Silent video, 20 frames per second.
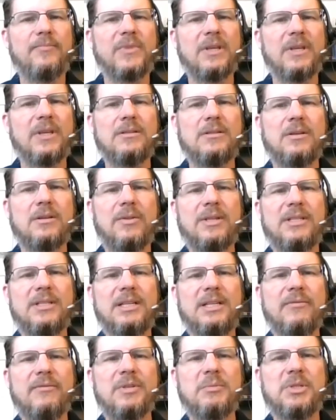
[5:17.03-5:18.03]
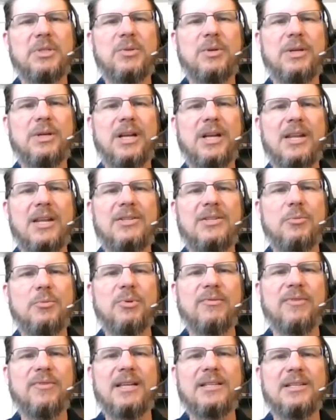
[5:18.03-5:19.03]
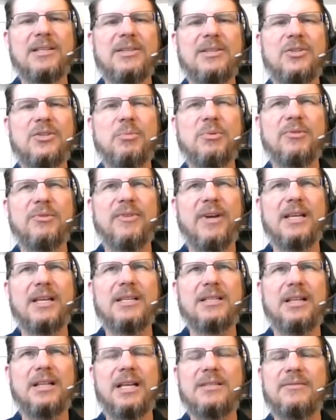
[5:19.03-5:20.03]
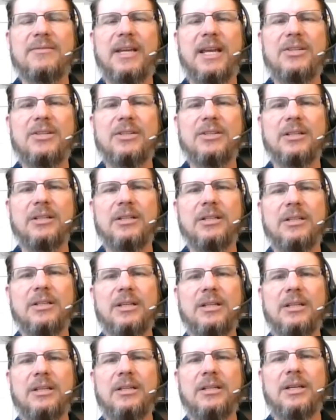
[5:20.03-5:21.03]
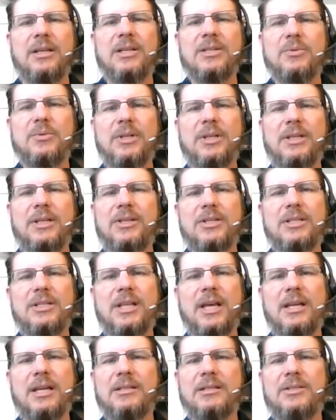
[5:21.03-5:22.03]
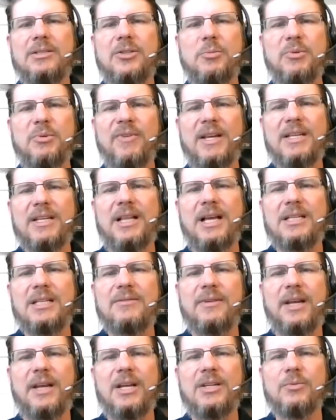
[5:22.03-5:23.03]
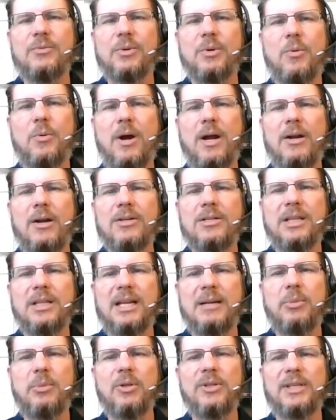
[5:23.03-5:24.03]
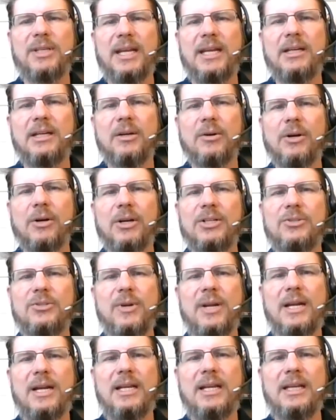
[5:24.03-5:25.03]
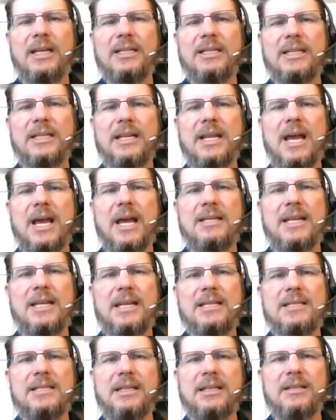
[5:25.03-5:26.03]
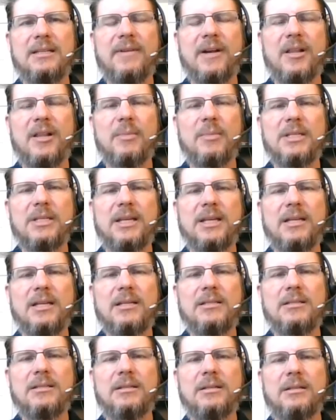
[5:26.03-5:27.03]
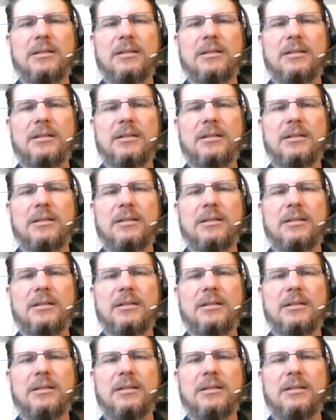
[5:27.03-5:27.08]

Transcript: So the difference between unsupervised and supervised classification is really just that supervised classification requires labeled data or a training and testing and development sets.